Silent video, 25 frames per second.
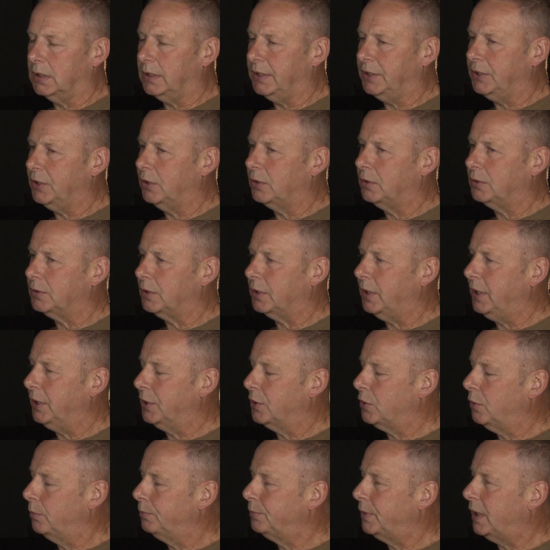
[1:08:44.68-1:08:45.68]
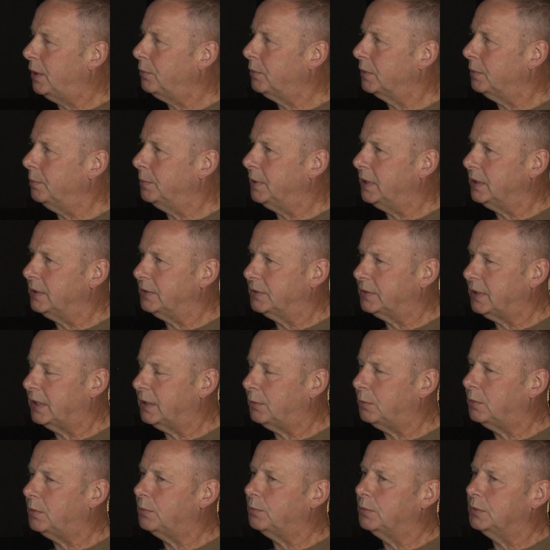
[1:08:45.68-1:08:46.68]
he come round to me and said,
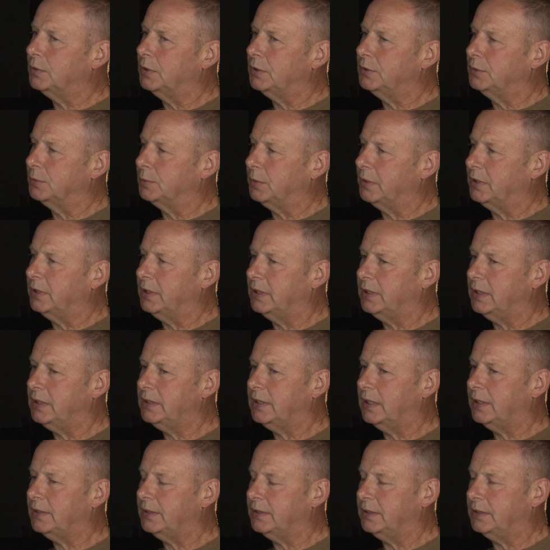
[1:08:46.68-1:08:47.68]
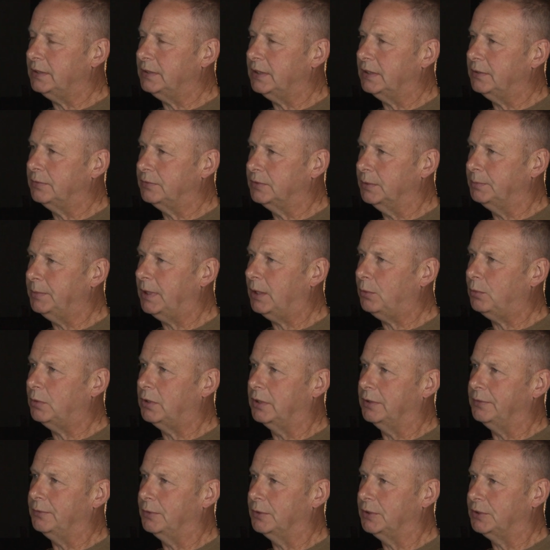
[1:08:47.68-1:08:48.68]
I want words with you here. And he said, from now
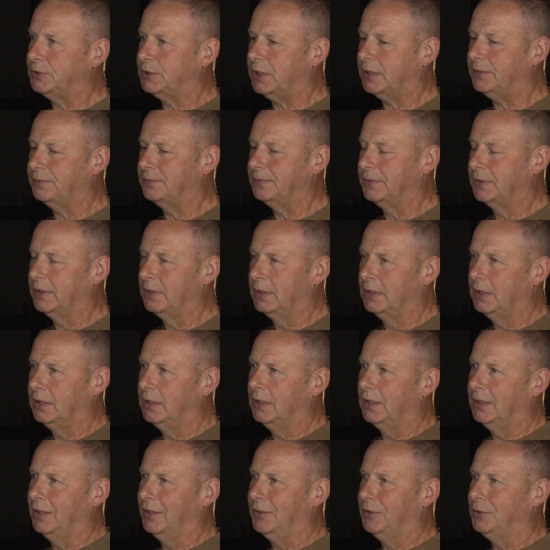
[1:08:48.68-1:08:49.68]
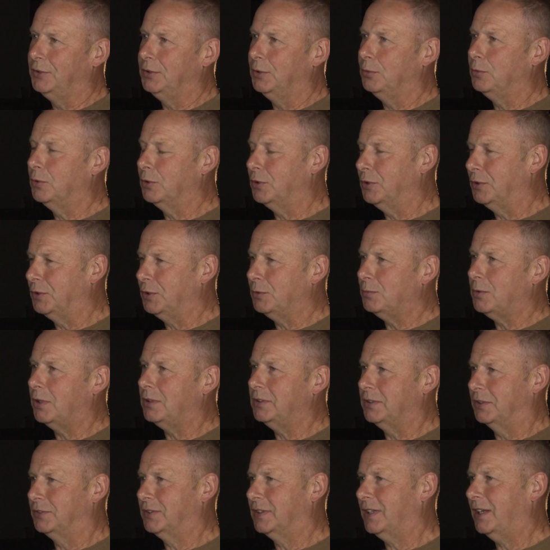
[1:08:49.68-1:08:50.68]
on, Roger, you're going to do
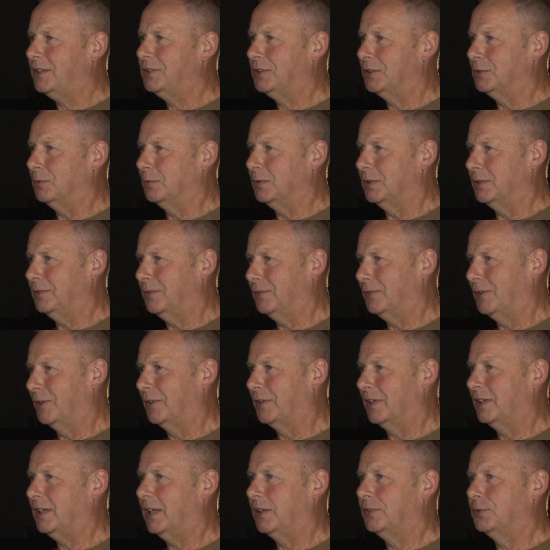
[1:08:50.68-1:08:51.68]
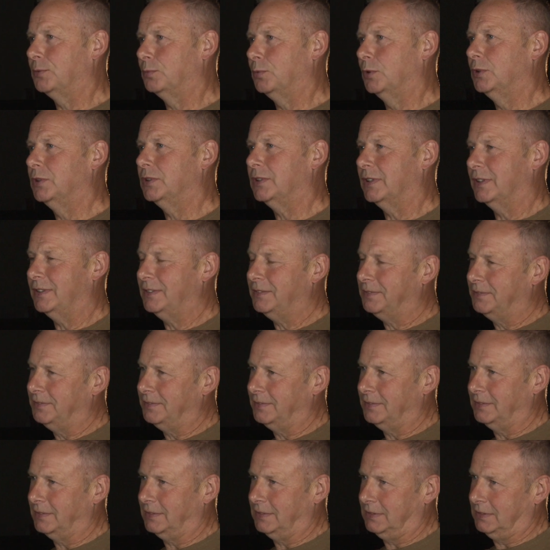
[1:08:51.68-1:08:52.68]
all the scheduling for the lads working.
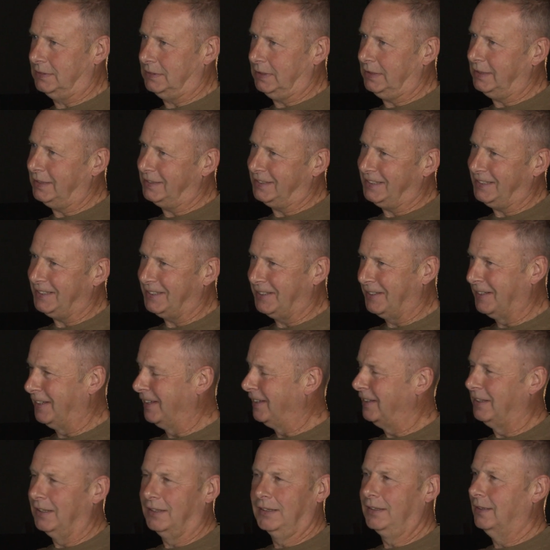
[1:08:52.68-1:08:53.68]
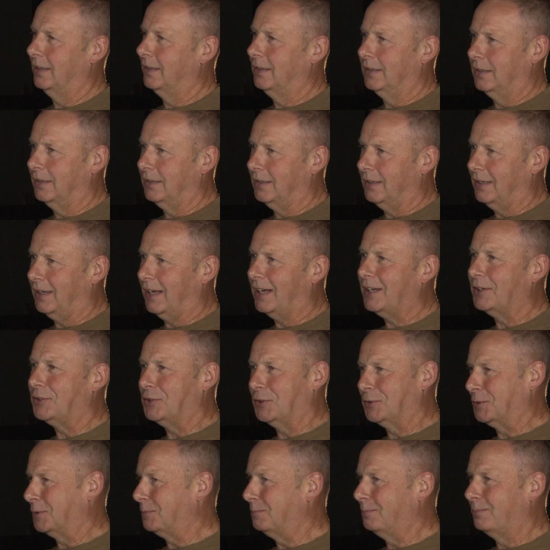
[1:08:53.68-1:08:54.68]
And I said, I
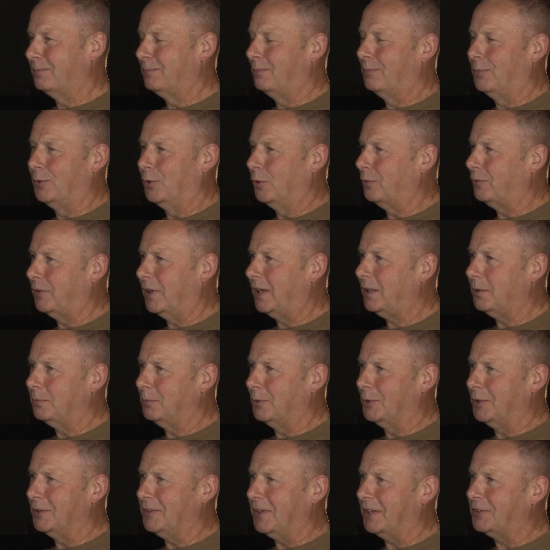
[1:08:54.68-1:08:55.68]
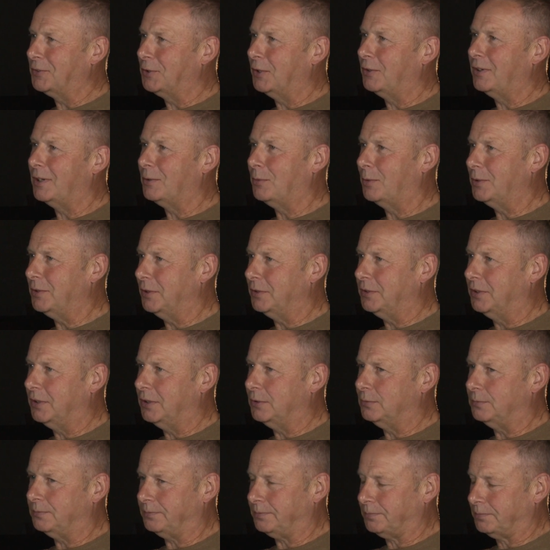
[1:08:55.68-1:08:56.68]
just profile burn, that's all I want to
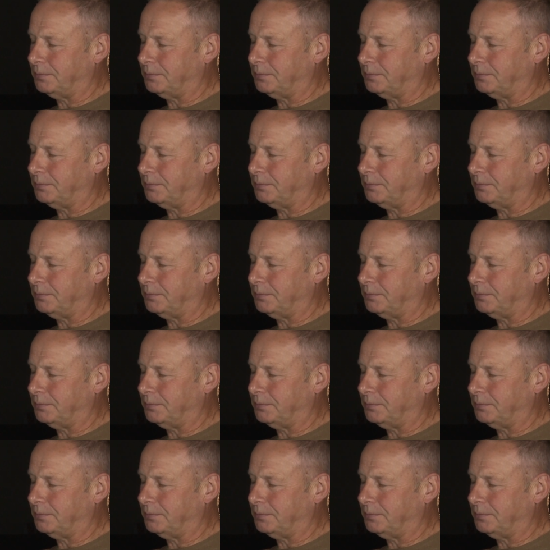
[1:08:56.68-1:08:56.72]
do.